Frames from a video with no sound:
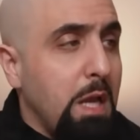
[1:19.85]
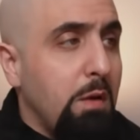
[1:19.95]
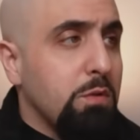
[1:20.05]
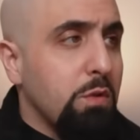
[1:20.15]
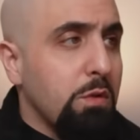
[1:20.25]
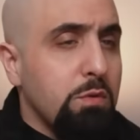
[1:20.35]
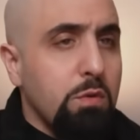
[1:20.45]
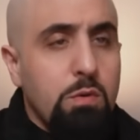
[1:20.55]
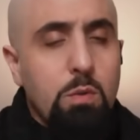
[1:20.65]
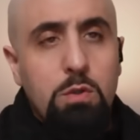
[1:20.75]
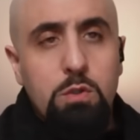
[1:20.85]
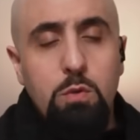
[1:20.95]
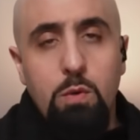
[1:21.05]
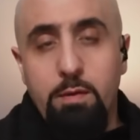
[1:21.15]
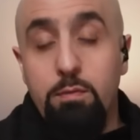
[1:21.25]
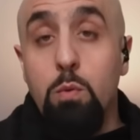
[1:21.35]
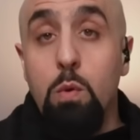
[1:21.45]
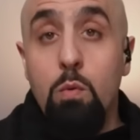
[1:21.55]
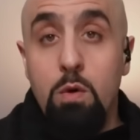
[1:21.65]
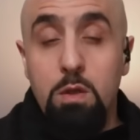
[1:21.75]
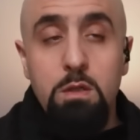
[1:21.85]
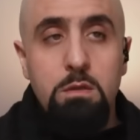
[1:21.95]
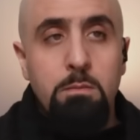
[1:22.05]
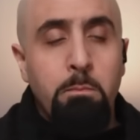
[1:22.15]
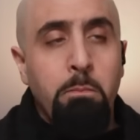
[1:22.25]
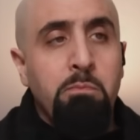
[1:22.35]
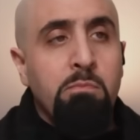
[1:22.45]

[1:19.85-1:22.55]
Our territory, will do whatever we want.